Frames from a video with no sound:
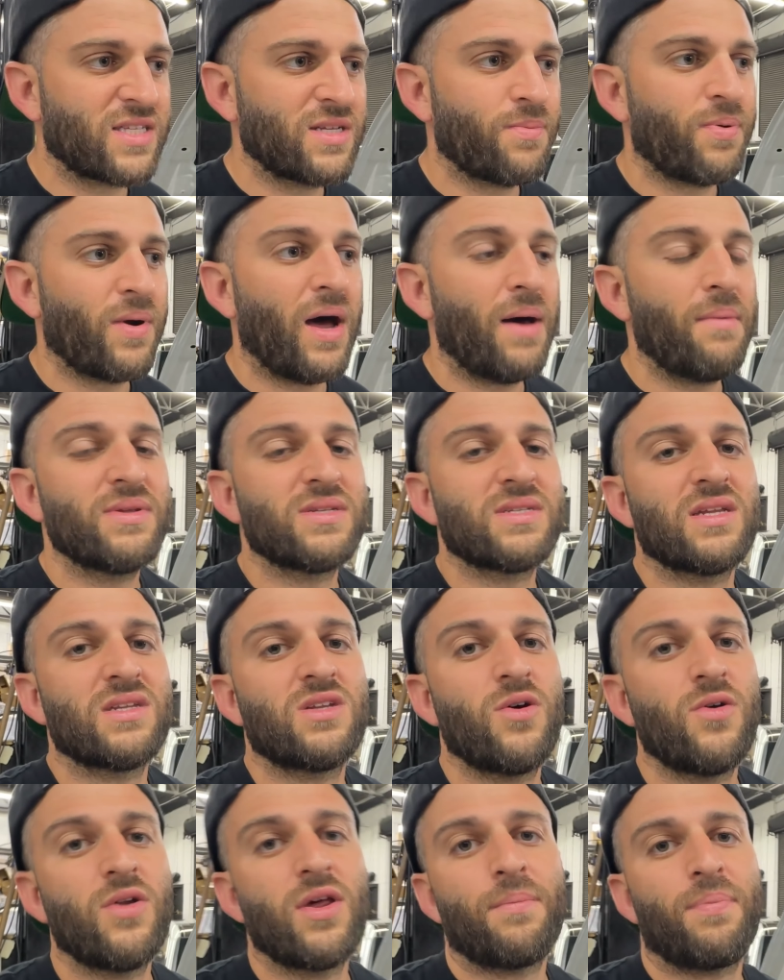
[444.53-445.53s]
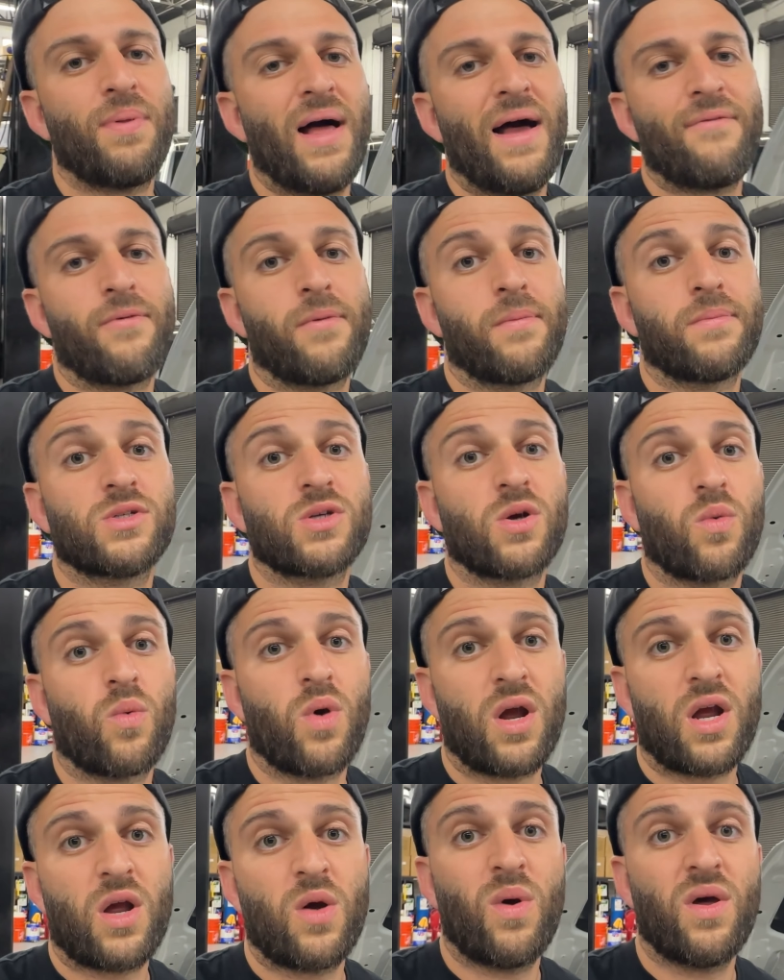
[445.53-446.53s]
The problem is the tuning platforms they're
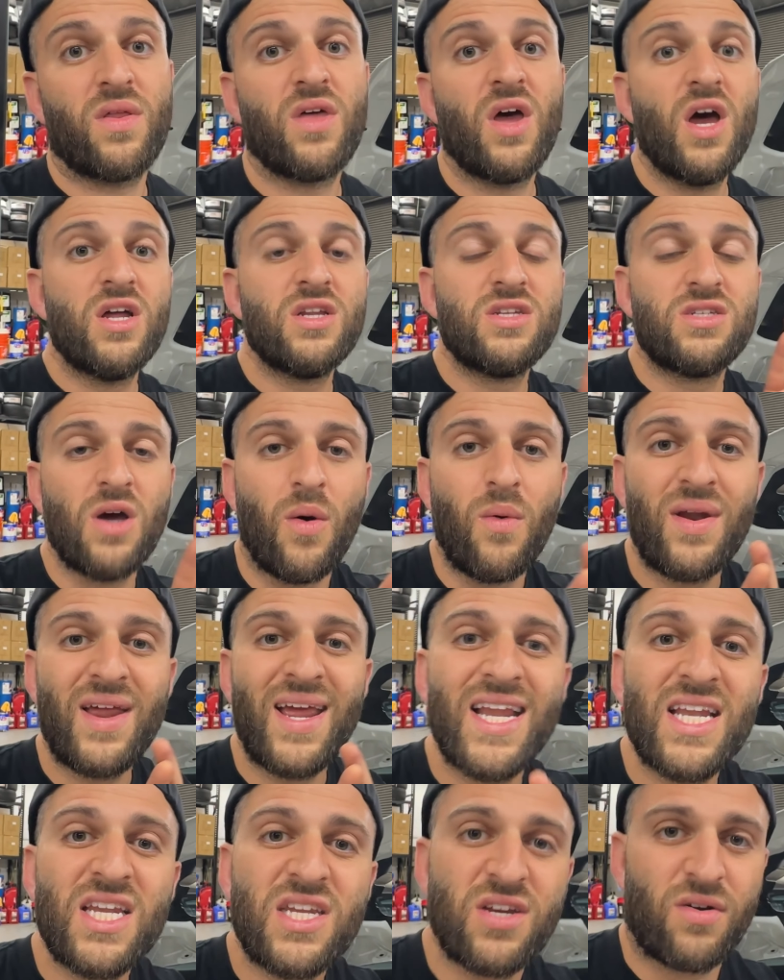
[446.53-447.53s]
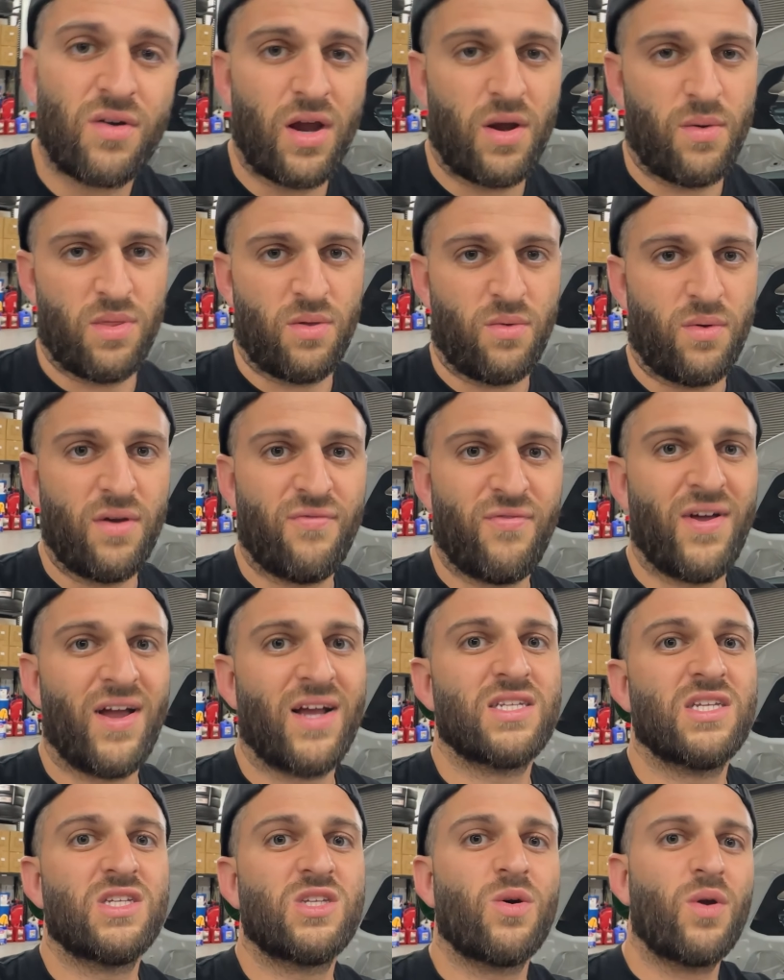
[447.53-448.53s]
working with don't integrate with the
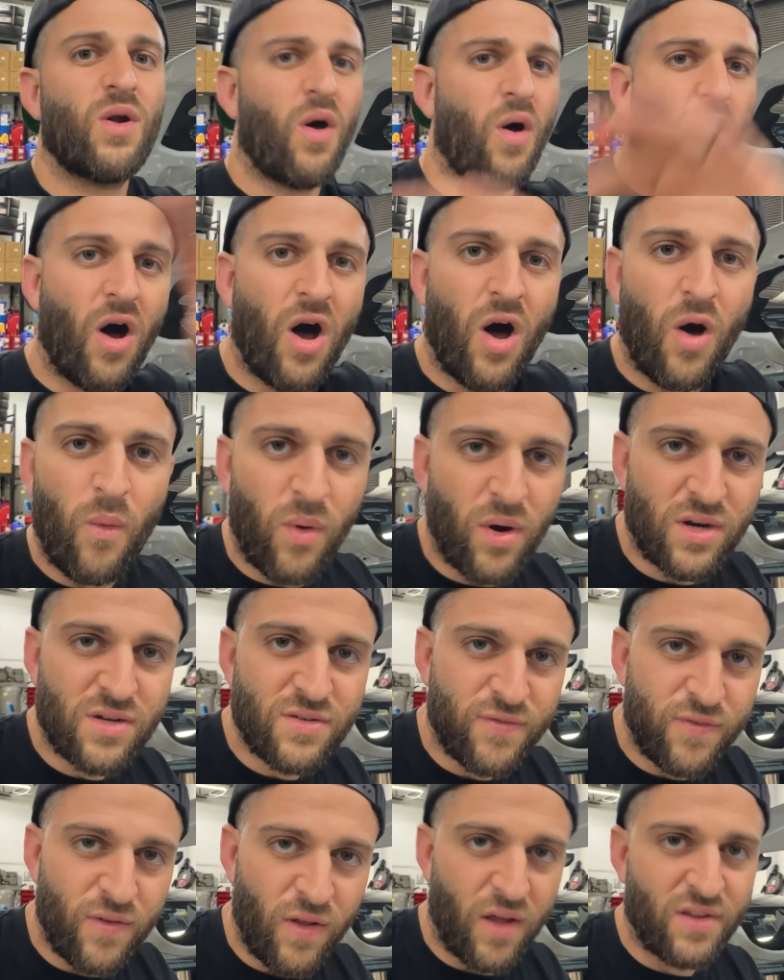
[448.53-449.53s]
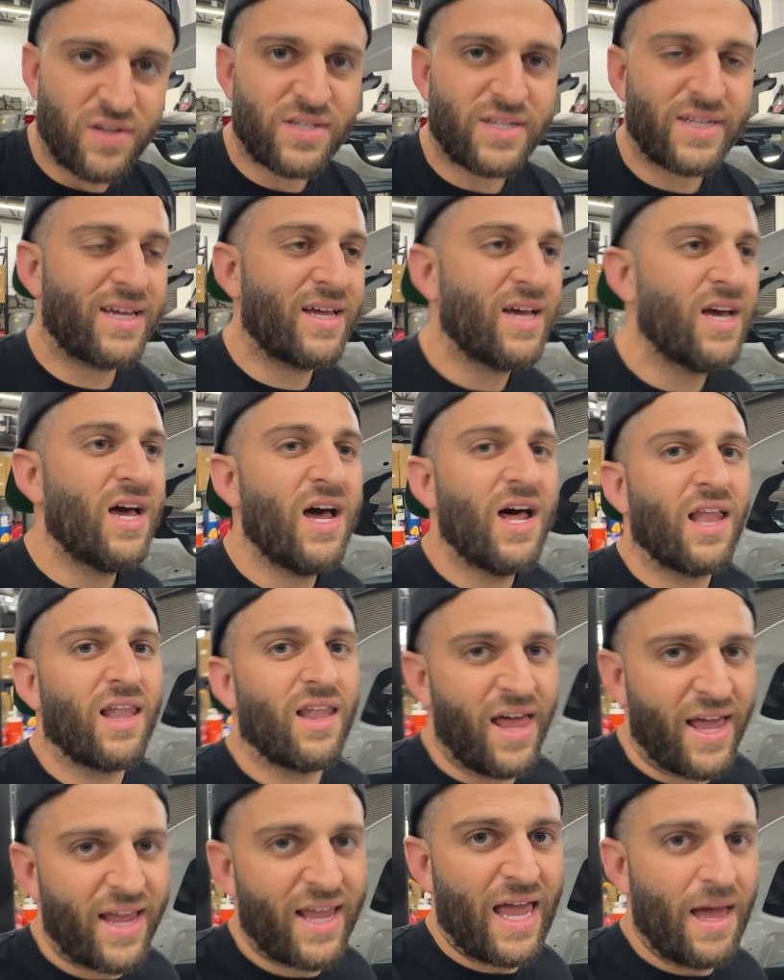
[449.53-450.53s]
reflex, so it all works flawlessly
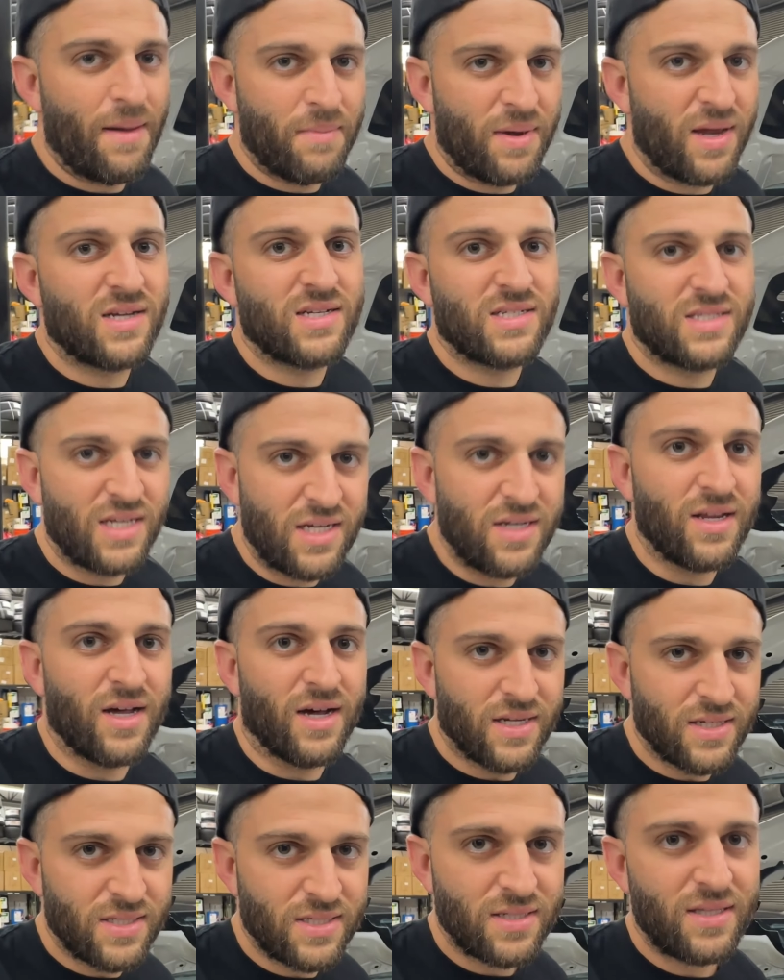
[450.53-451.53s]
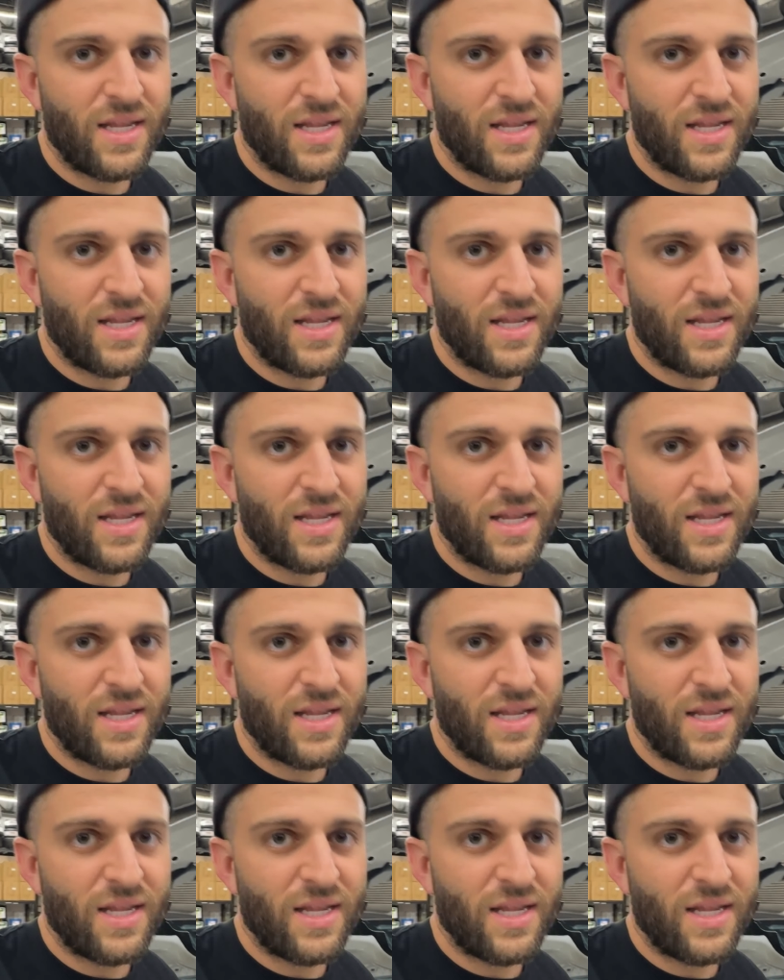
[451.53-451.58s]
like MHD does.